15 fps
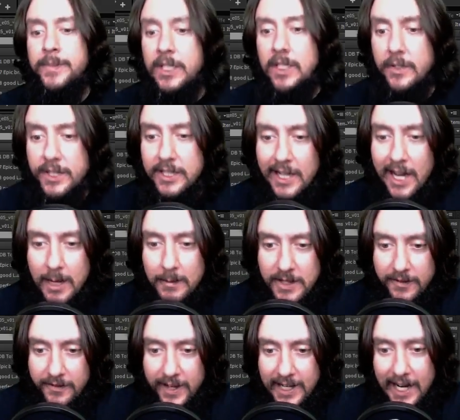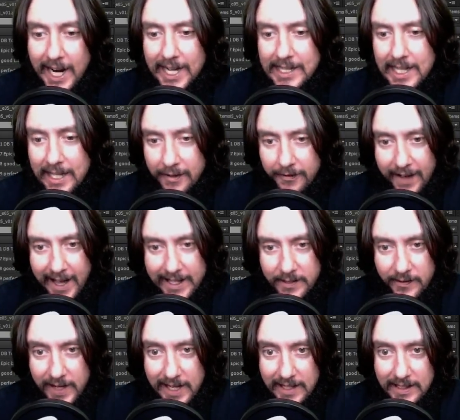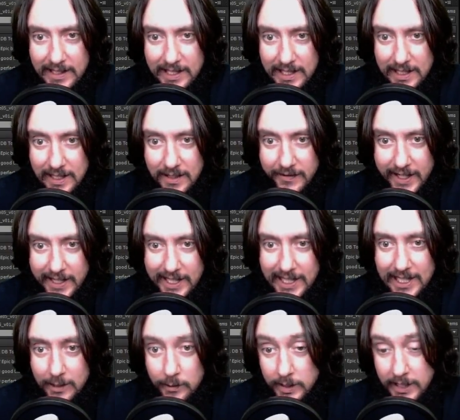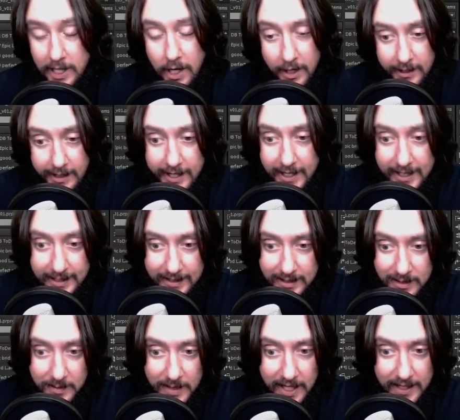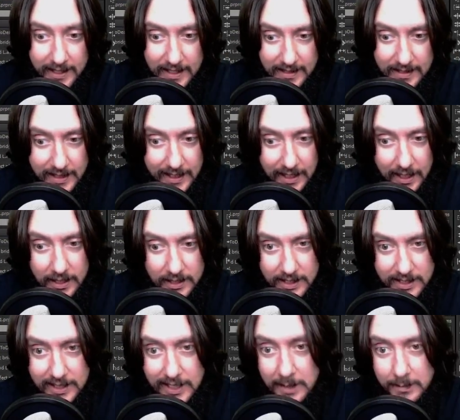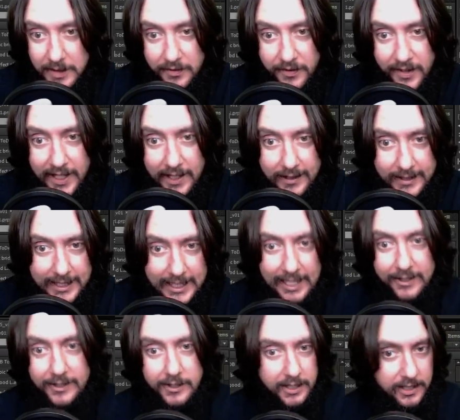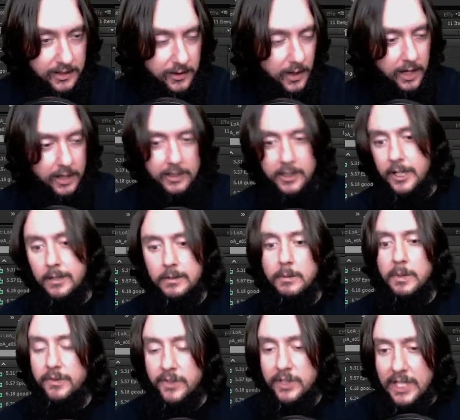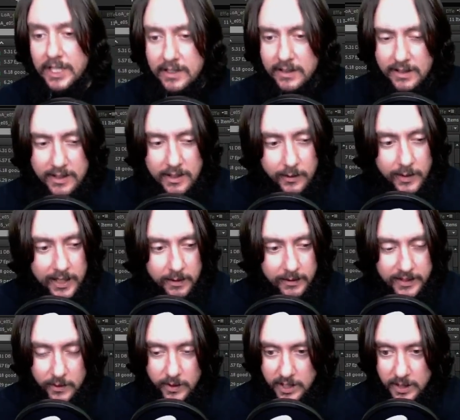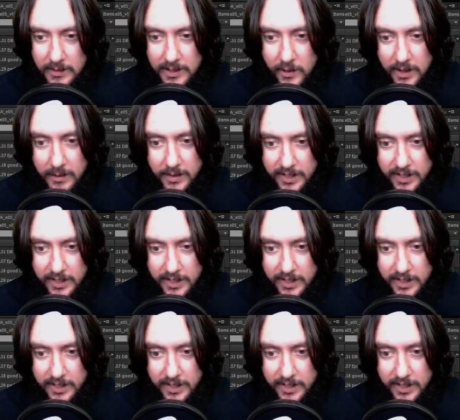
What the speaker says: You know, the time of the fade, I like fast fades. In fact, I like really hard cuts, to be honest. Like, I'll just skip the fade altogether and just do a hard cut. But for Legends of the Arena, when switching between